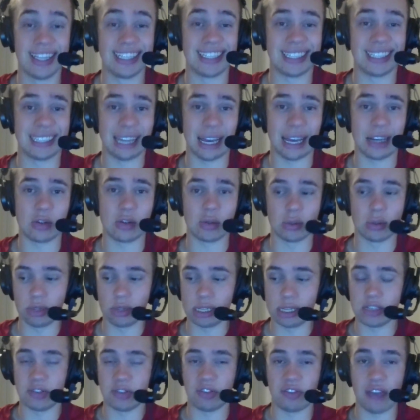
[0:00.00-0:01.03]
the
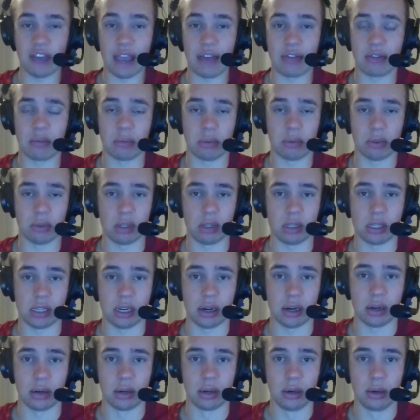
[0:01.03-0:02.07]
schedule is favorable
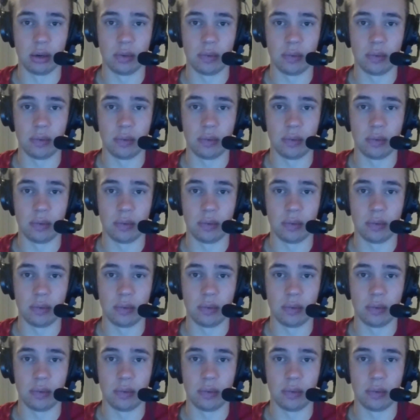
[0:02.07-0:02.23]
this year.